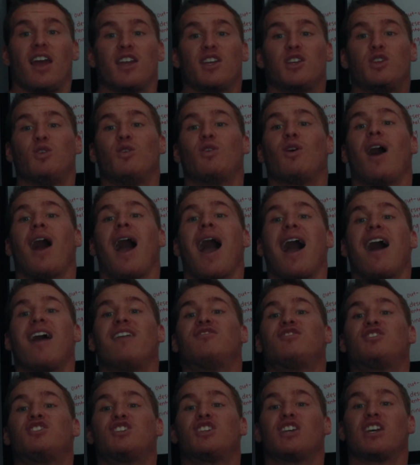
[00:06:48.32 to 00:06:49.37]
you
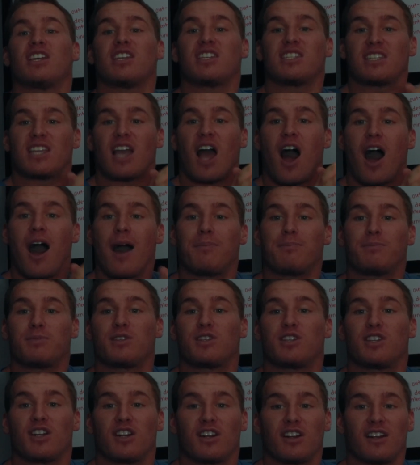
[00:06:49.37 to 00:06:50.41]
have just
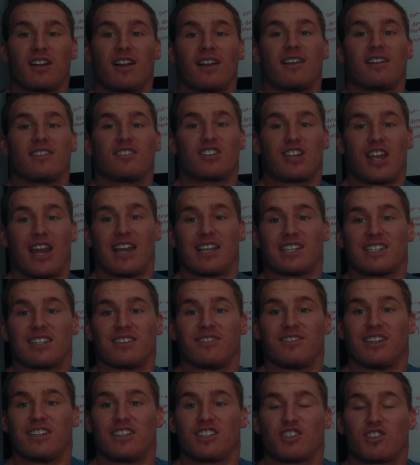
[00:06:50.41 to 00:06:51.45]
upped your chance
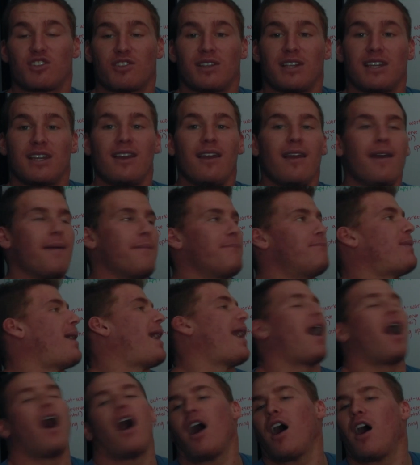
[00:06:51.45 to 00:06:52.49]
of injury by
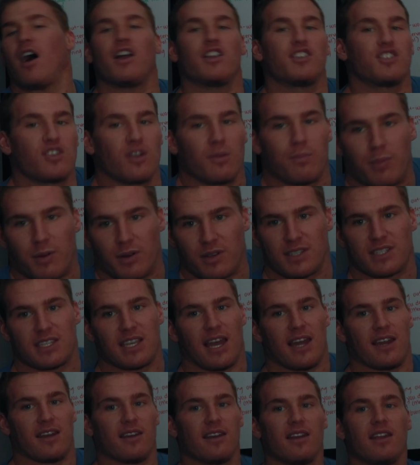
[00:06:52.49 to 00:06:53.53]

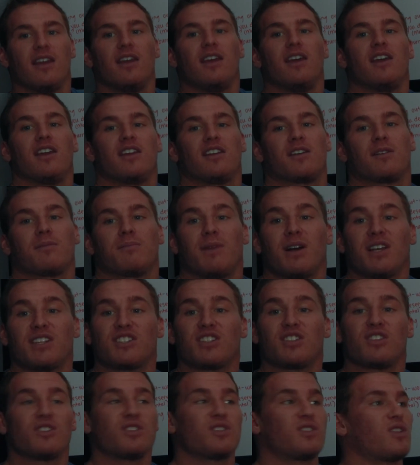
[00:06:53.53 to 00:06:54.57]
100%. Your
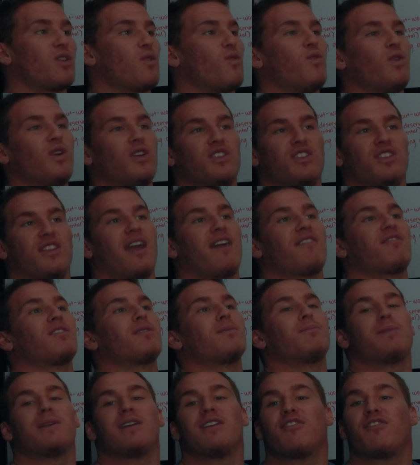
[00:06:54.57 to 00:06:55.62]
muscles will never
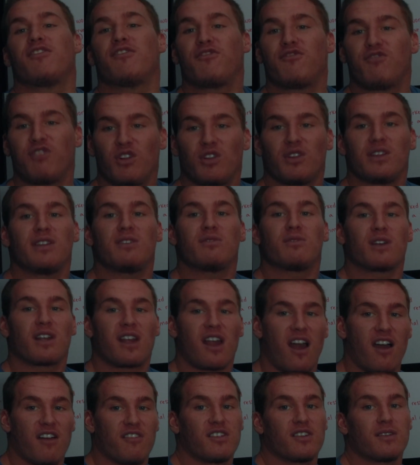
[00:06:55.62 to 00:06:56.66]
be fully
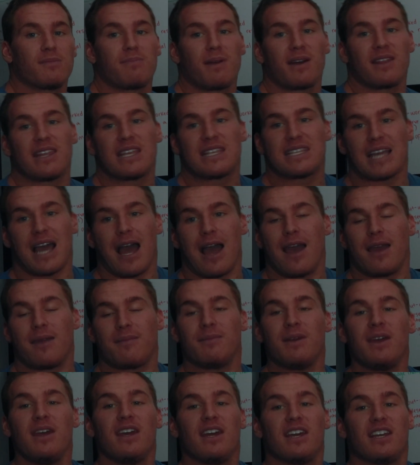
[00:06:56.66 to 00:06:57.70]
recovered by the
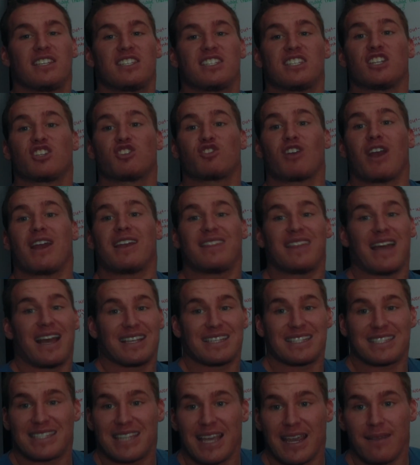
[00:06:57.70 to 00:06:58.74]
time it's to train
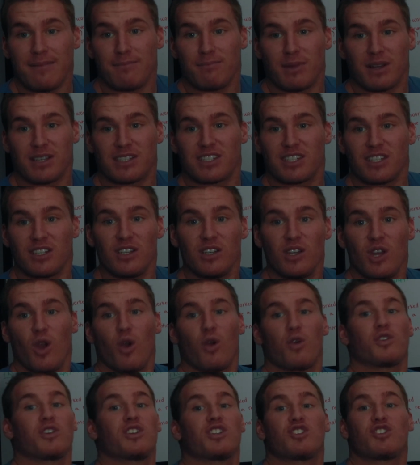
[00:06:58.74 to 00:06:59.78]
that same muscle
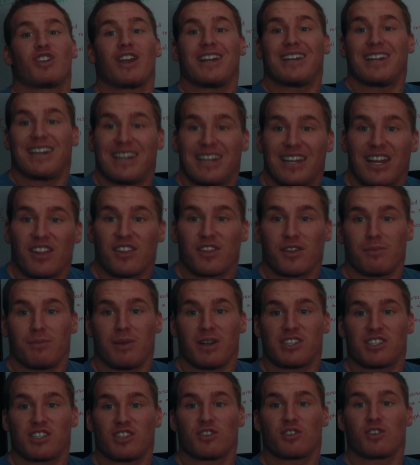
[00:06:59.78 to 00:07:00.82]
or to train another
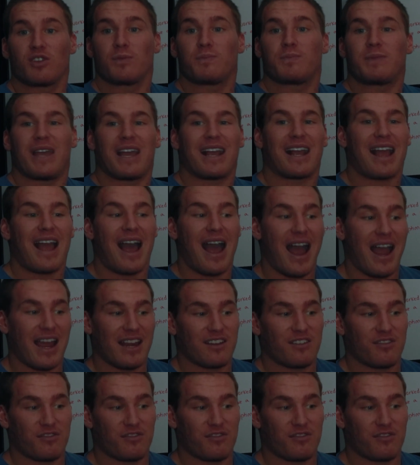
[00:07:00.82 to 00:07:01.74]
muscle group that kind